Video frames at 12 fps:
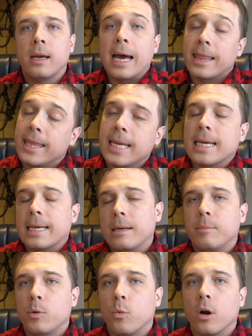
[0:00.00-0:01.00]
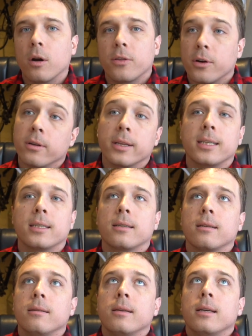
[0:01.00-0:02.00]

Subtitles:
I think, going to be worth, or at least